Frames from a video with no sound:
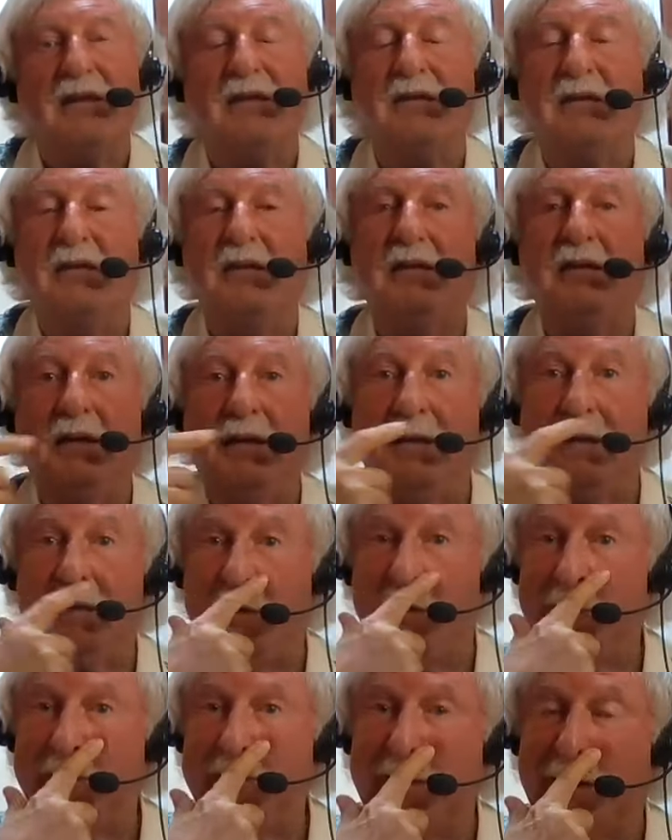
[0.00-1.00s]
And
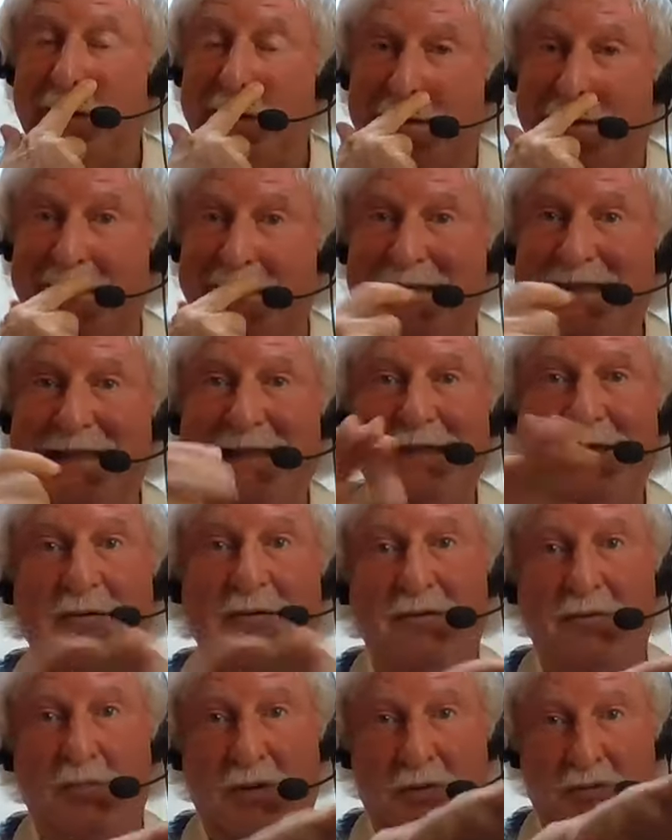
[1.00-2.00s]
you start to see
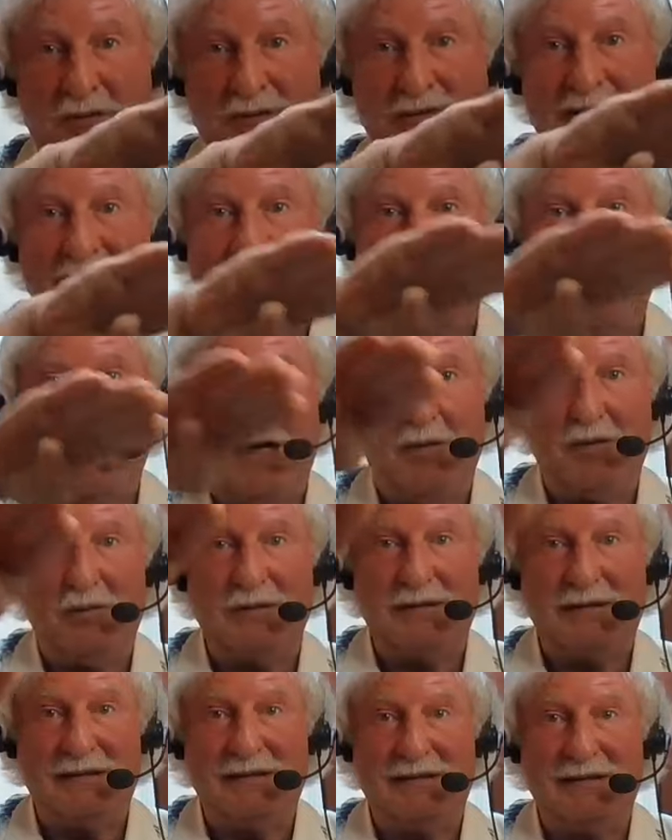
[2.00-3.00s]
what we're seeing now,
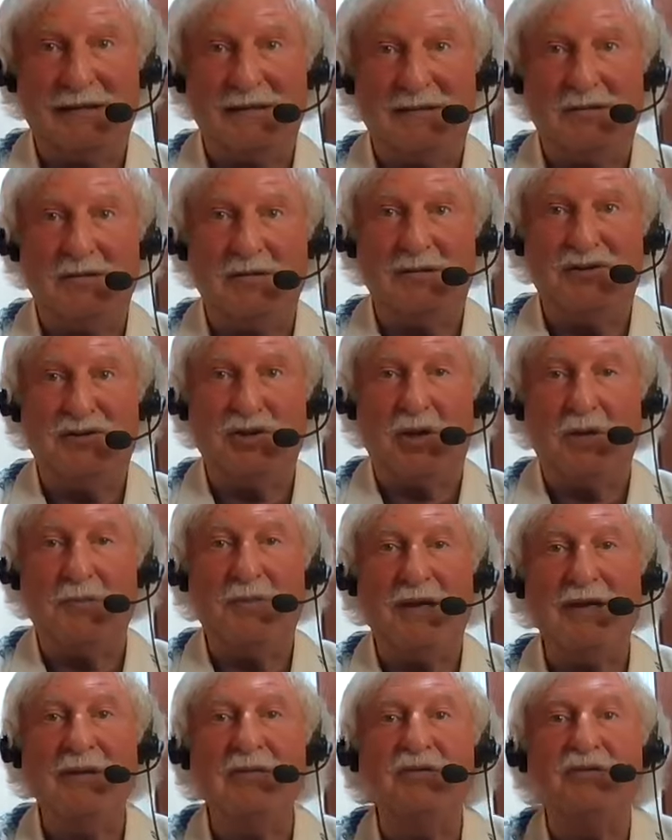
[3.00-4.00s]
which is this sharp
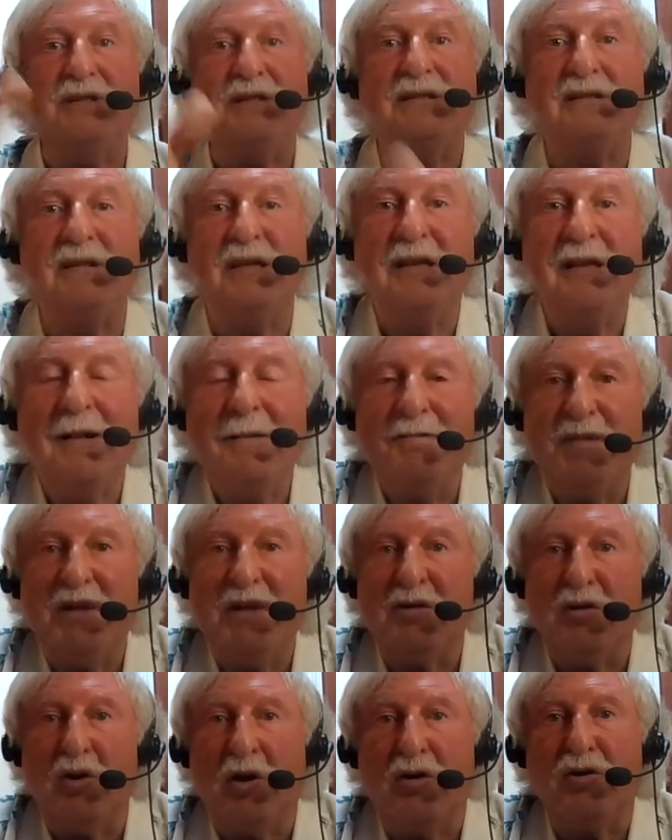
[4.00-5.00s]
increase
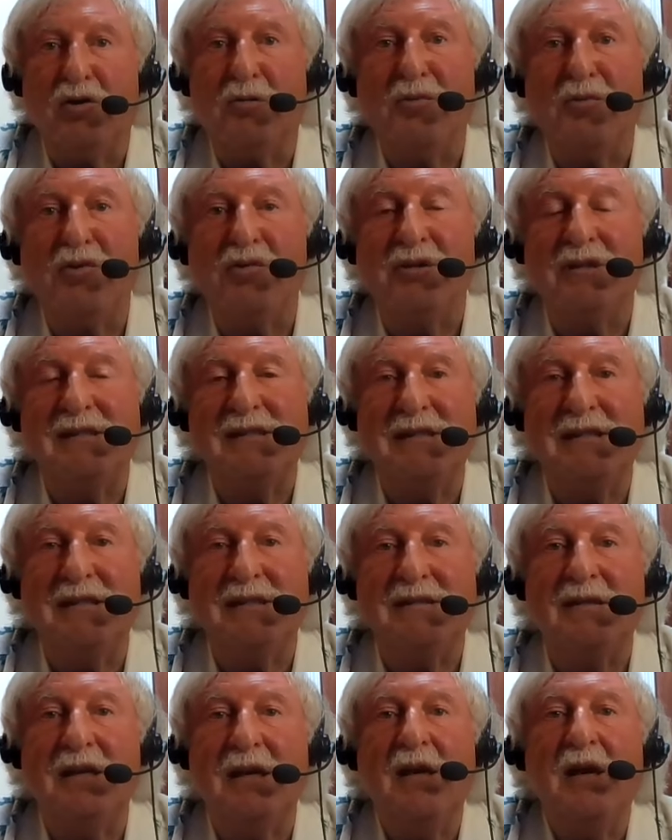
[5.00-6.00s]
in autoimmune
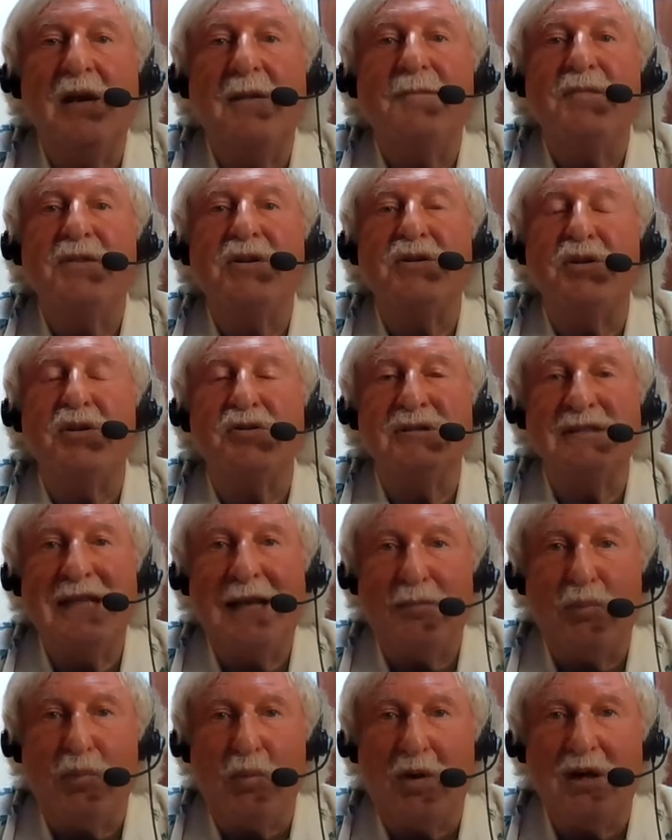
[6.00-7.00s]
disease. So
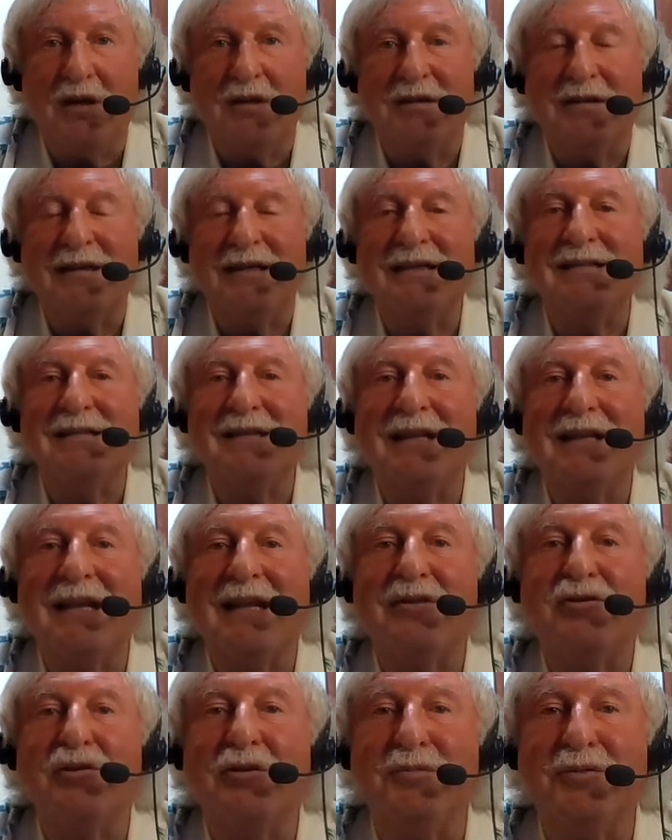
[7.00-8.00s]
step one is to
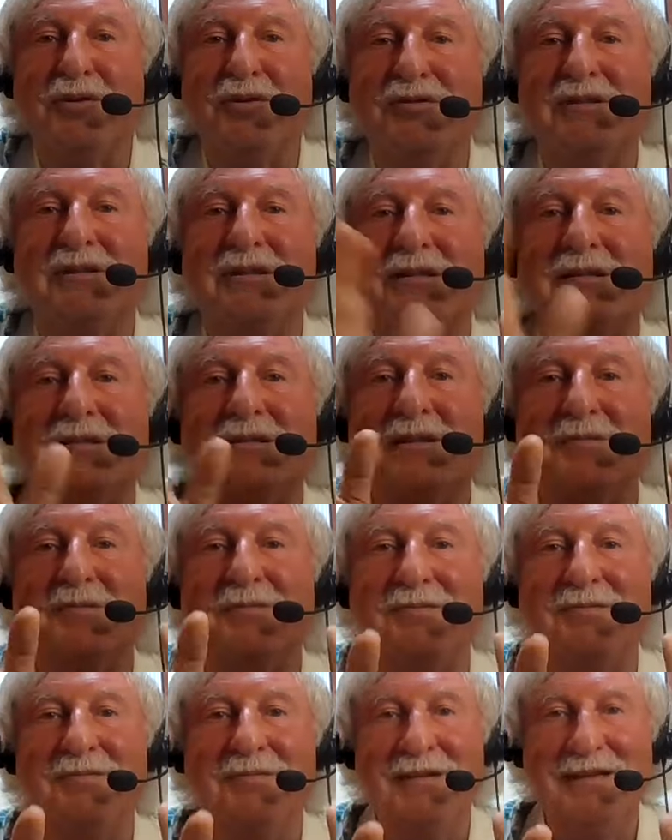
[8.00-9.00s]
let your immune
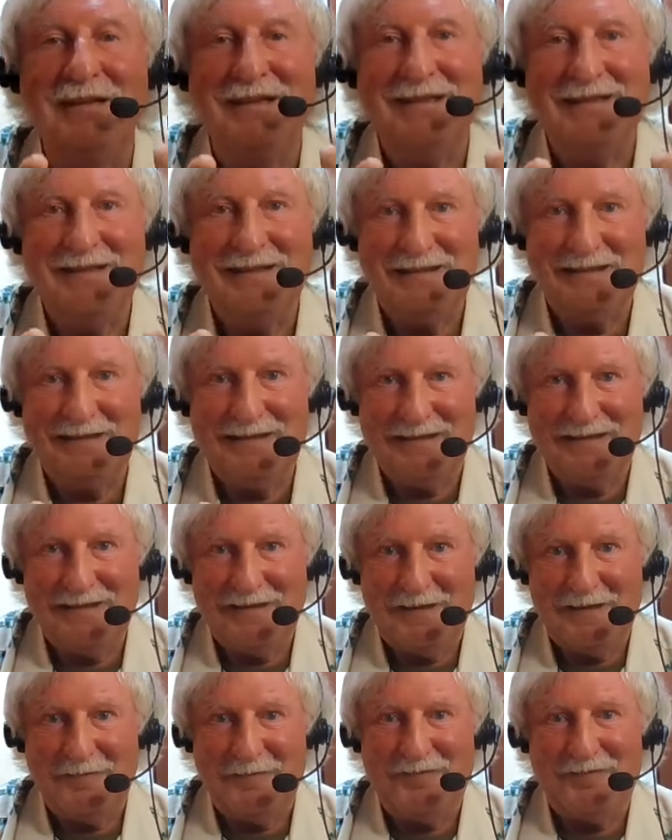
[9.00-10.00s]
system
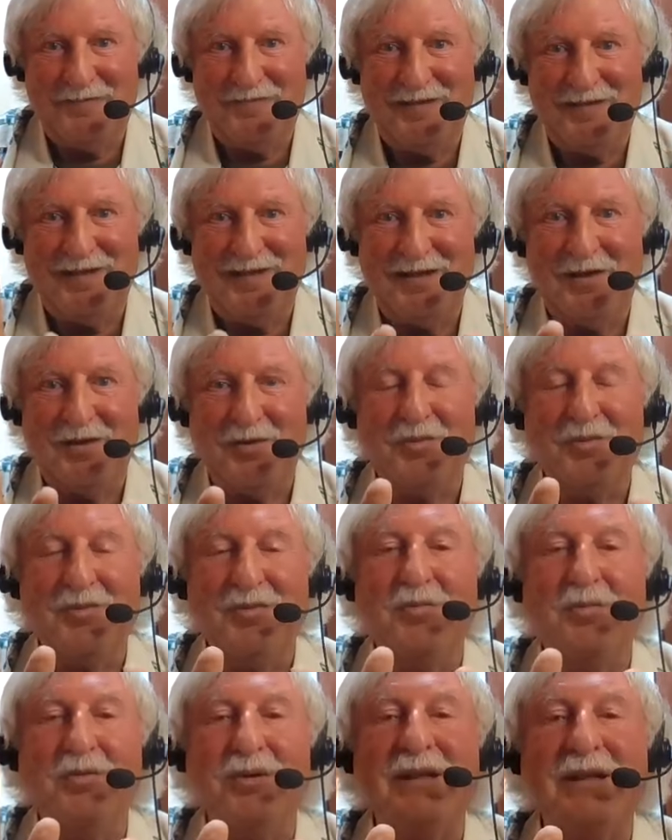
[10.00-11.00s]
know
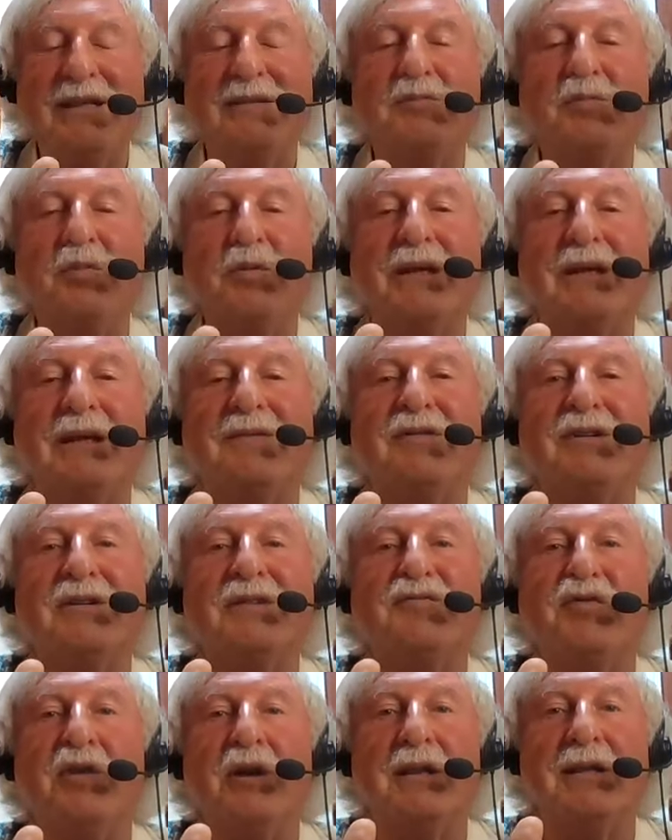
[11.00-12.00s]
we live in a
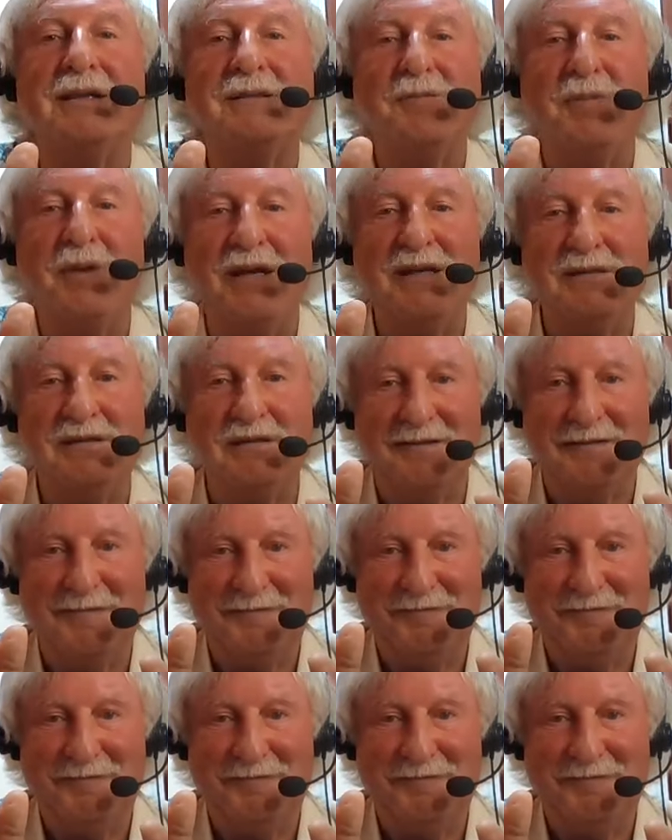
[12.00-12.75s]
friendly space.